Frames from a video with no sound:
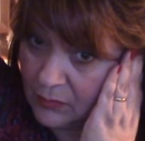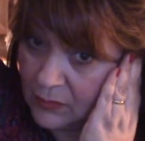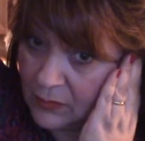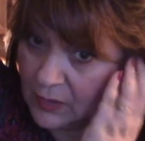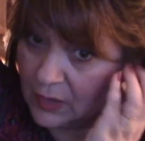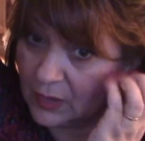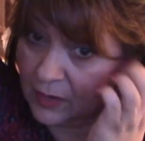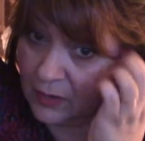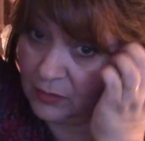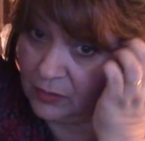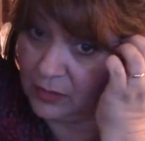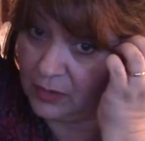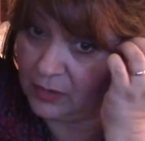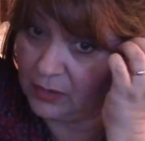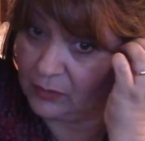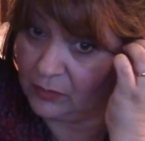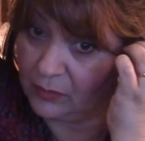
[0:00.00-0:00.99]
Now
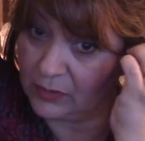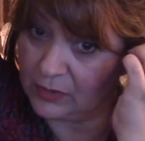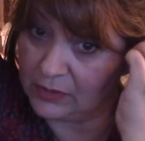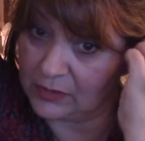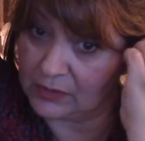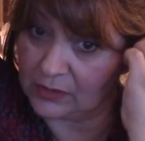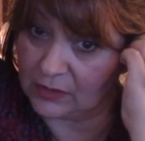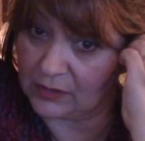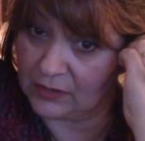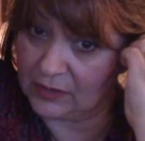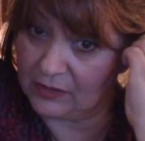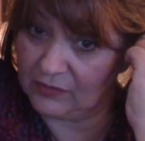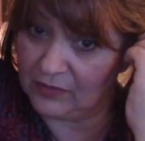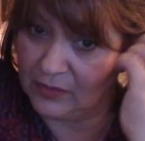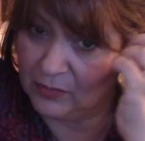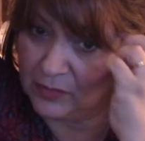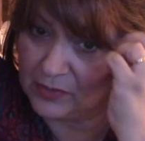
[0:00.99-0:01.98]
I wonder if
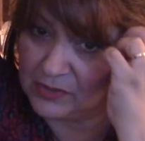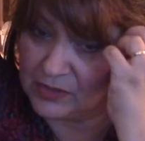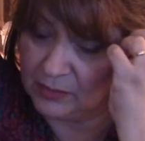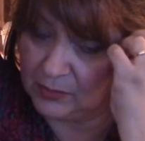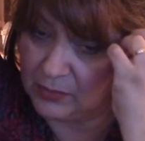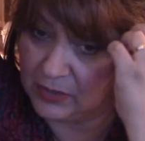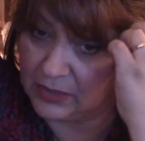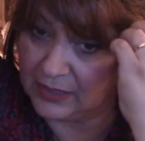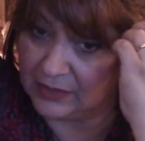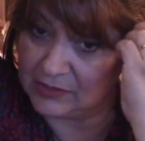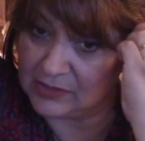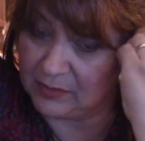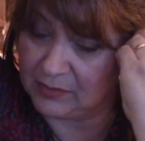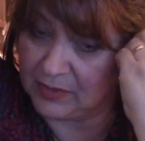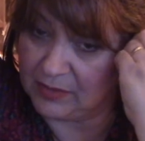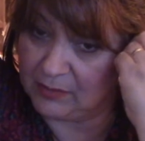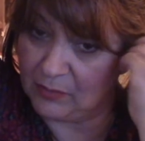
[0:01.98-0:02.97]
I was to pull out a
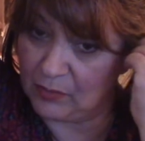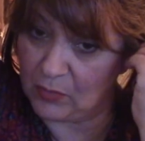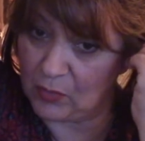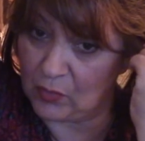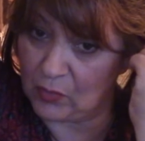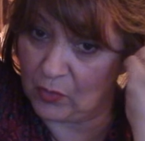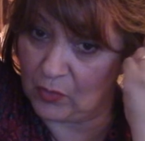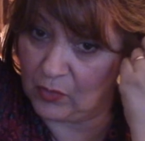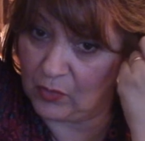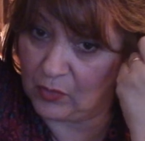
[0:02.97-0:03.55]
bit more